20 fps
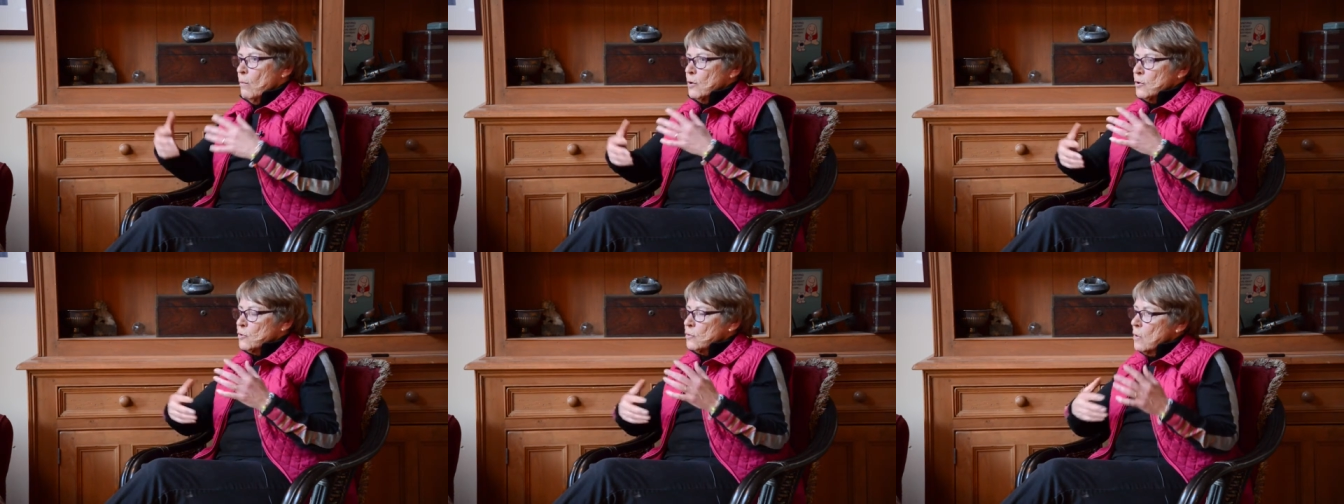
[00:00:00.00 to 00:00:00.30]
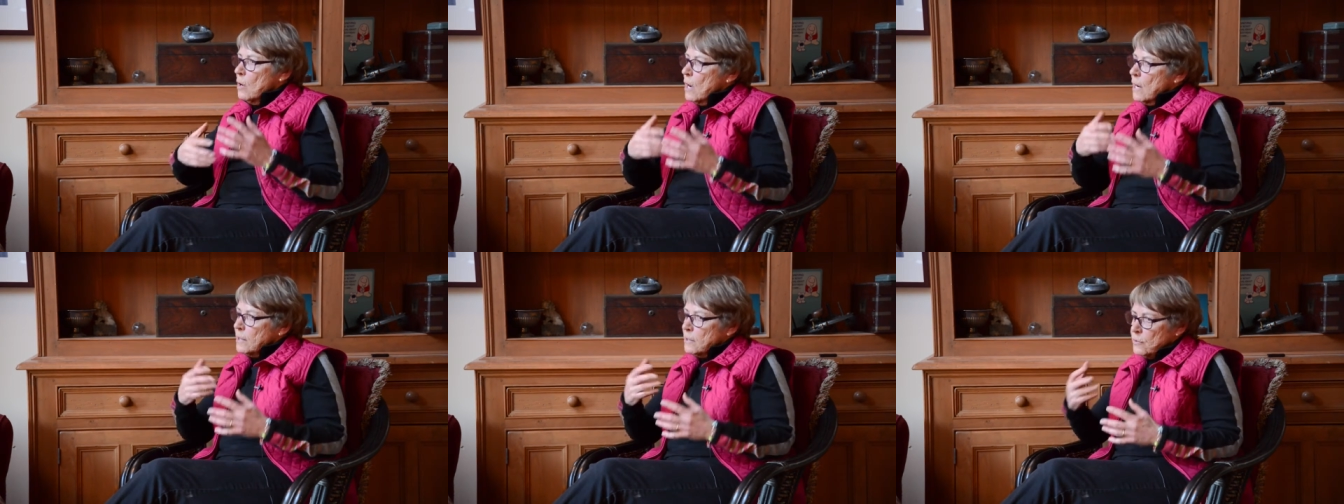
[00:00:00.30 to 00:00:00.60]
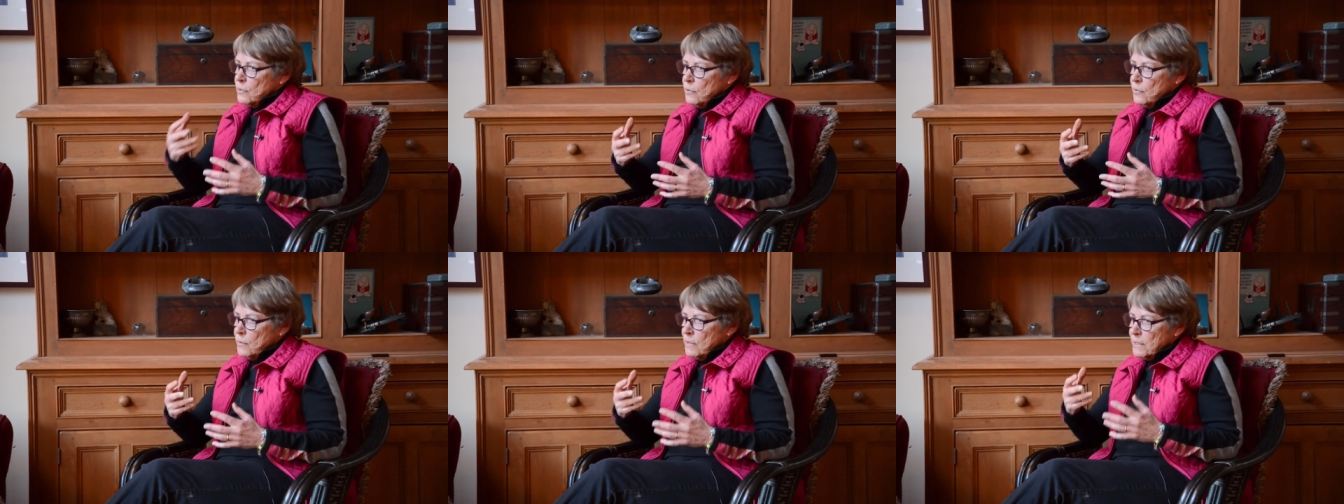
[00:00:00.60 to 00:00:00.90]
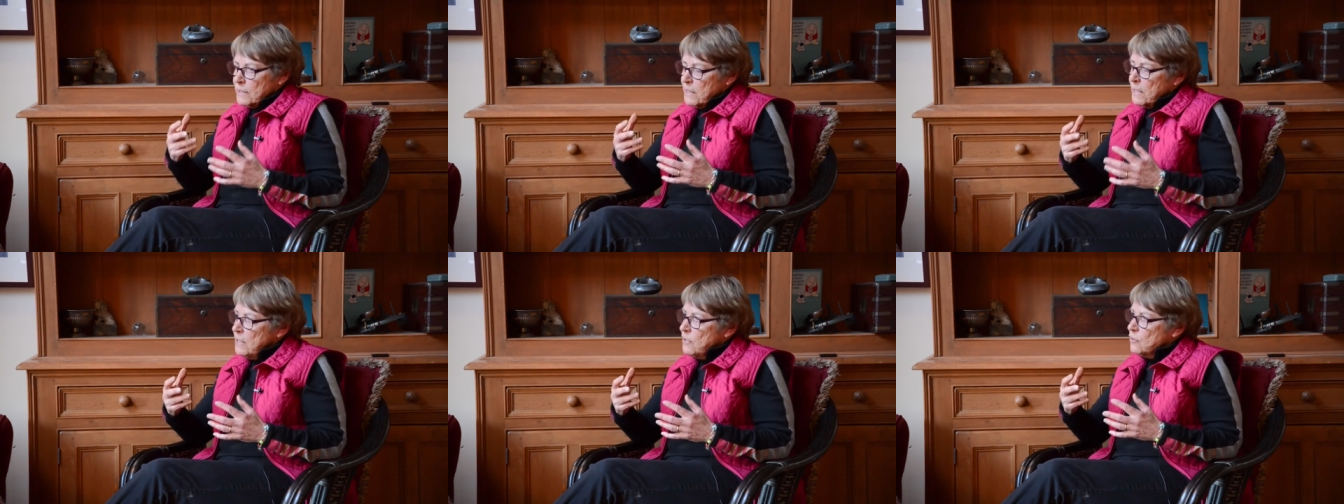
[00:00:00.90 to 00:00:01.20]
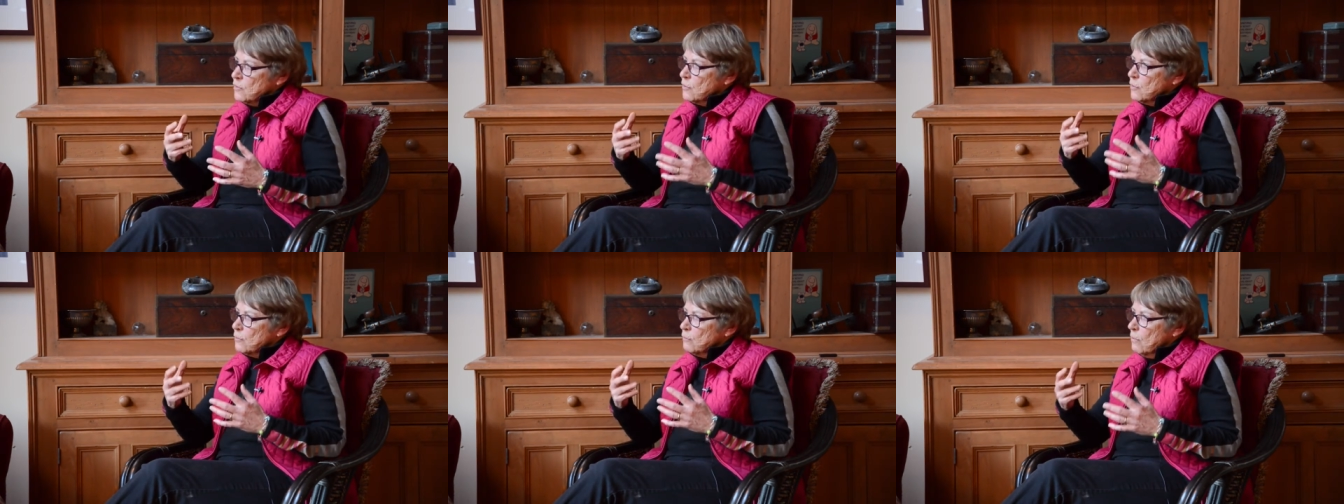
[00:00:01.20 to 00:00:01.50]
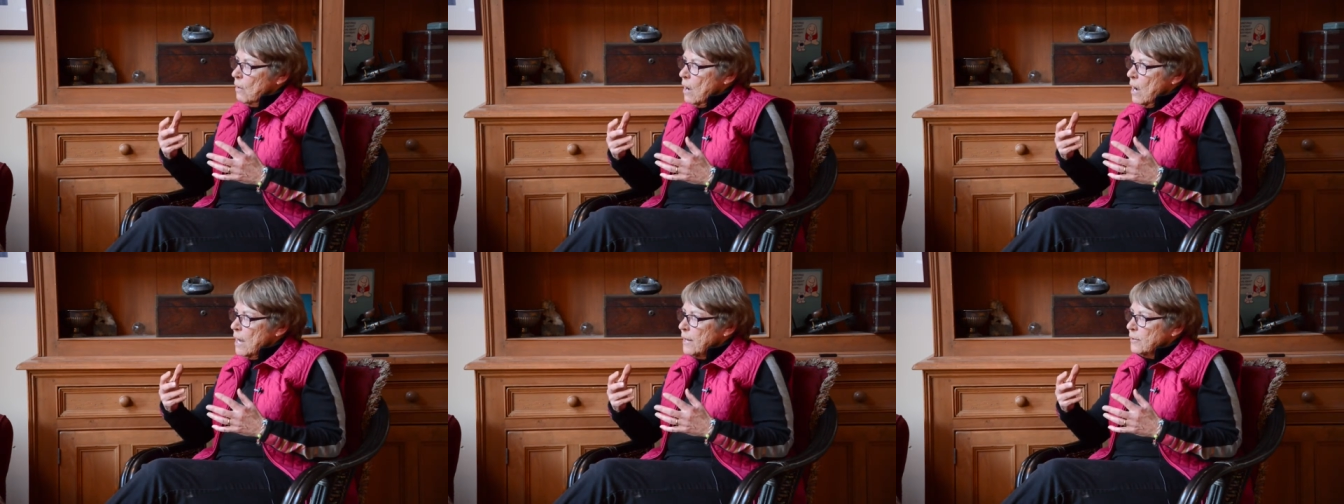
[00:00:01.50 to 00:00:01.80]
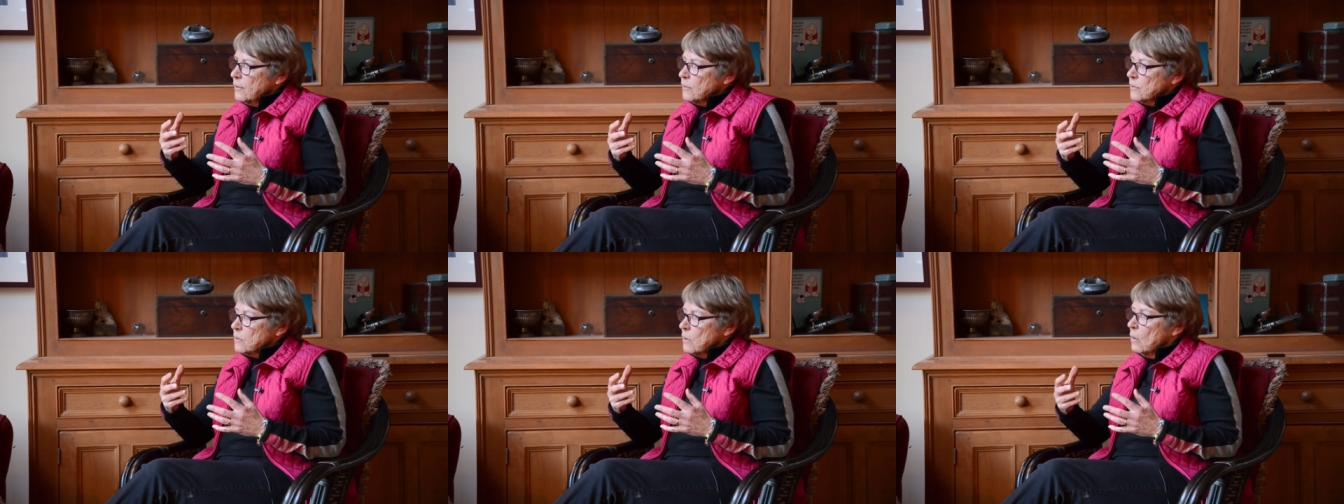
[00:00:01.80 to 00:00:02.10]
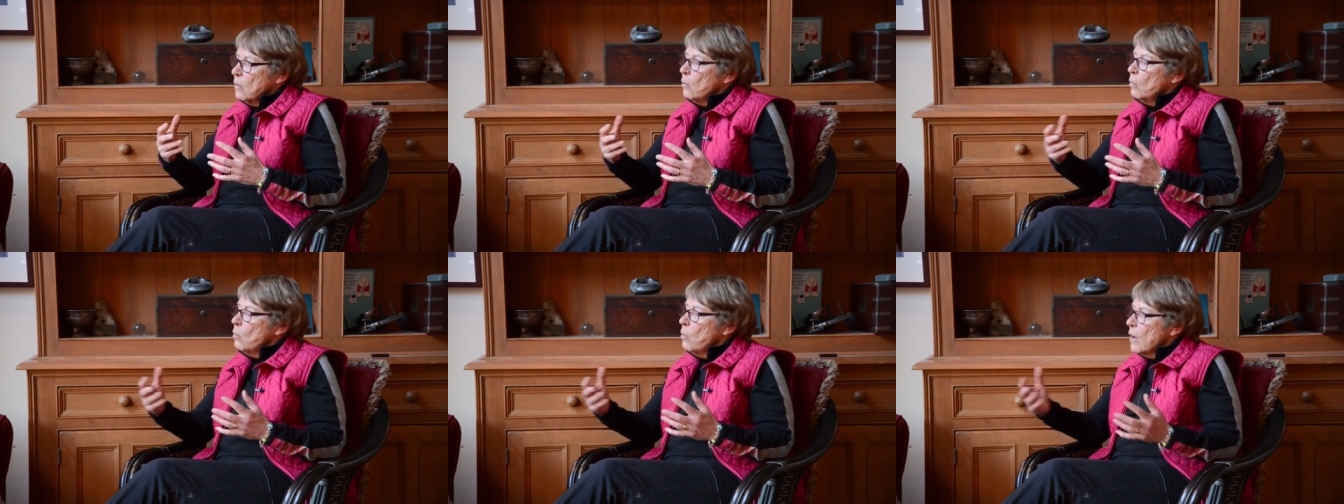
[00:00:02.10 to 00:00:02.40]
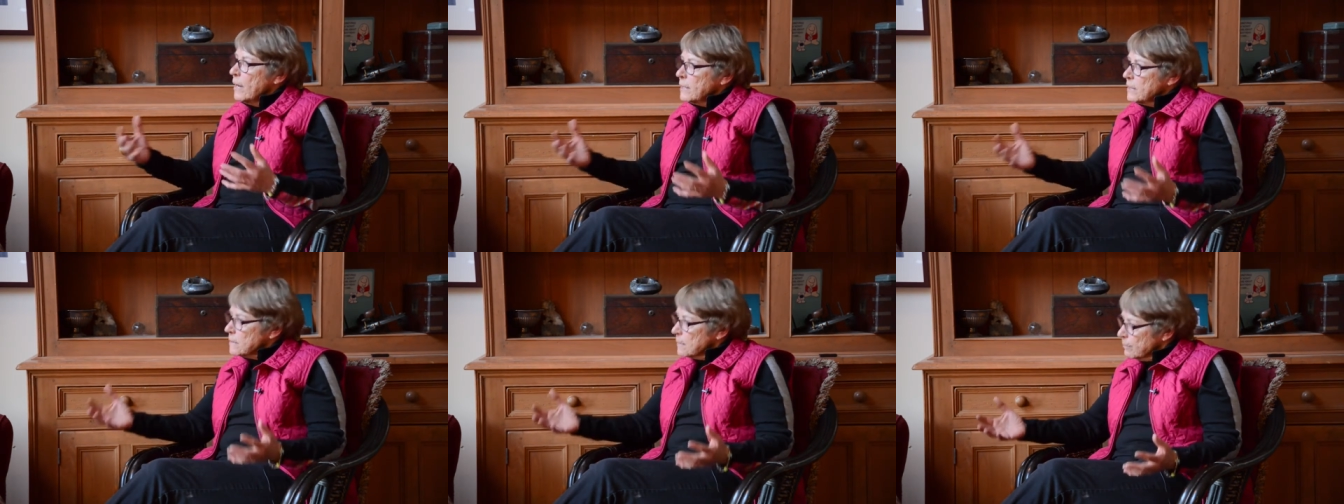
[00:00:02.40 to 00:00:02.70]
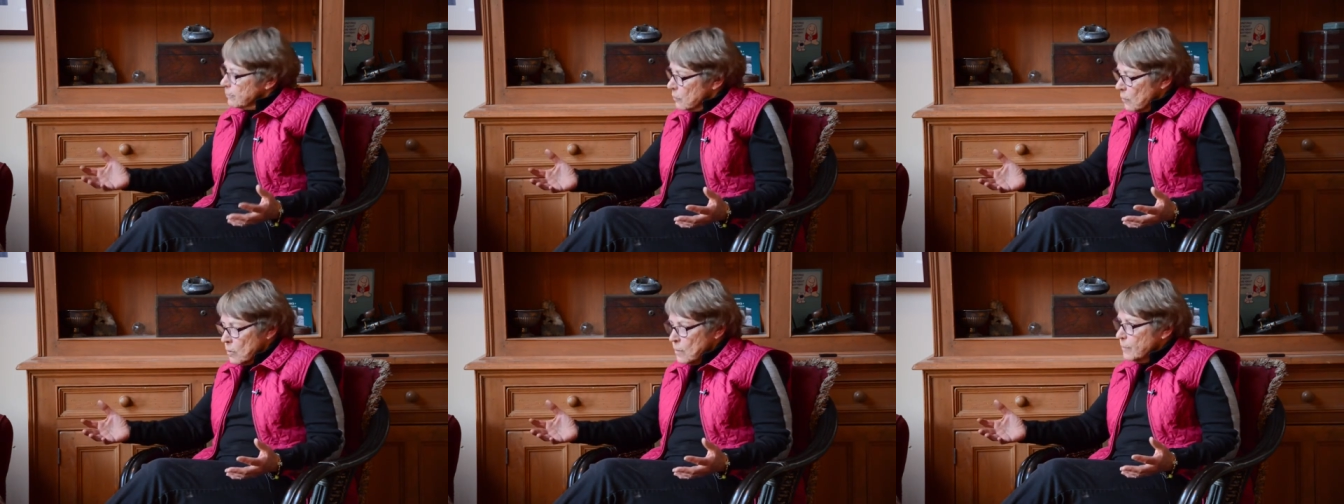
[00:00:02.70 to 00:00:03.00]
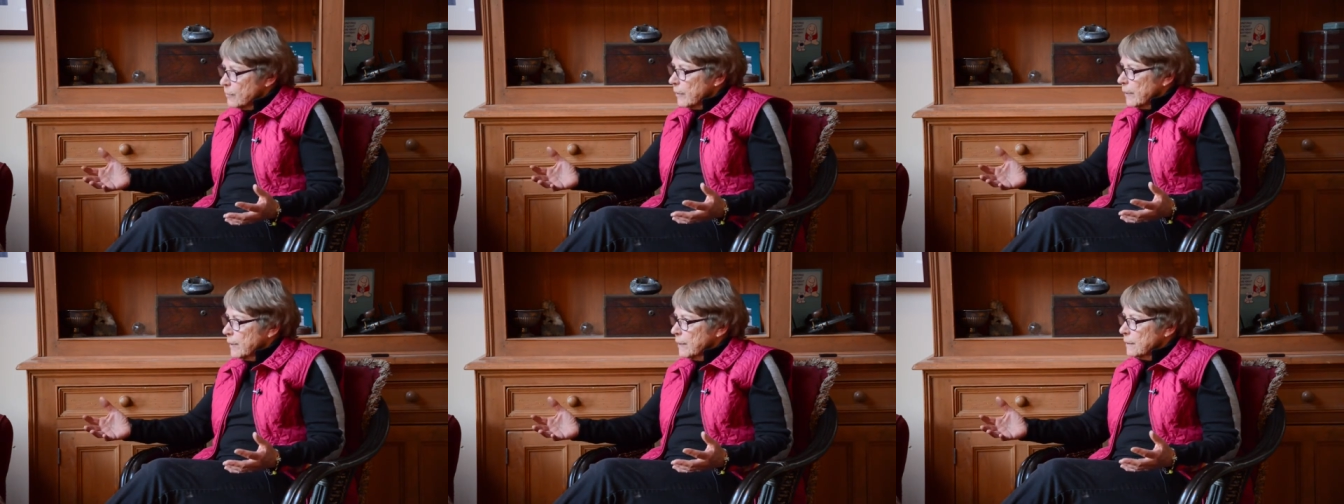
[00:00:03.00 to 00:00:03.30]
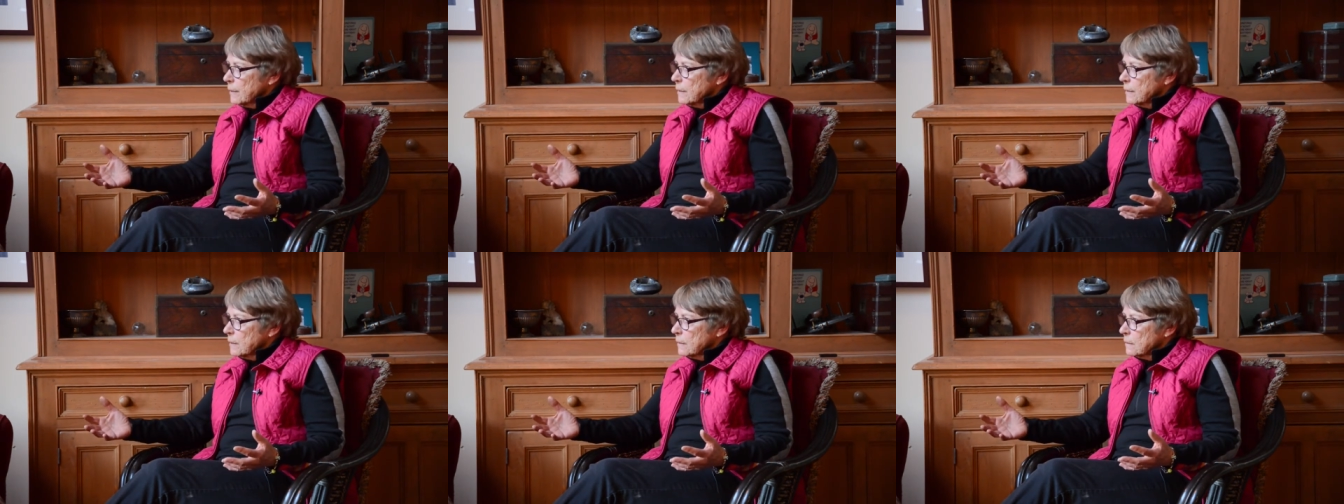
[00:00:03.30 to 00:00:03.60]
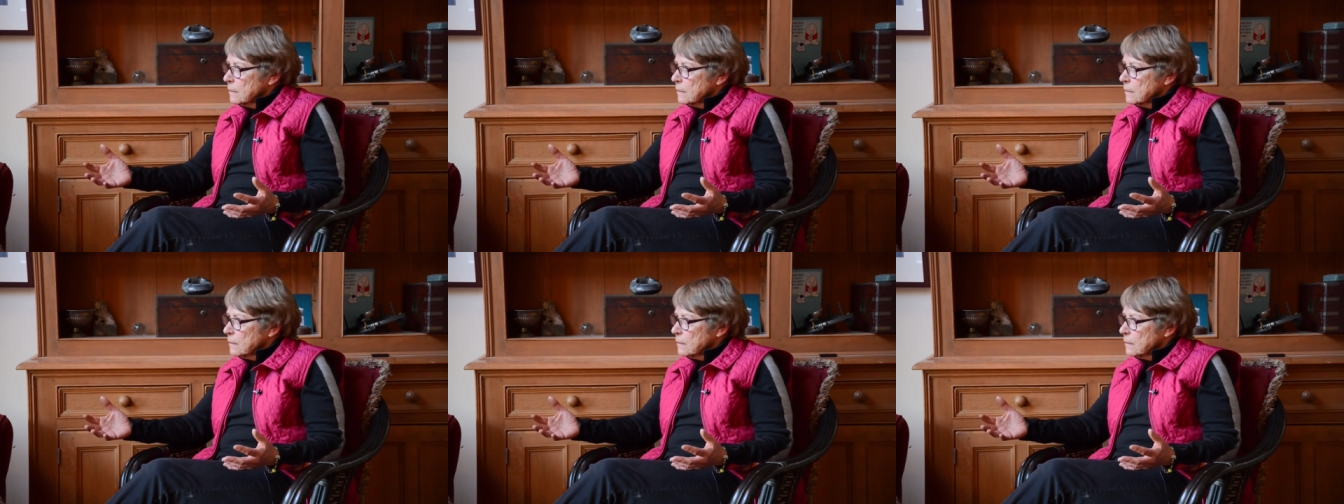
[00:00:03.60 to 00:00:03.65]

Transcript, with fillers: we're trying to do is teach the riders what is appropriate.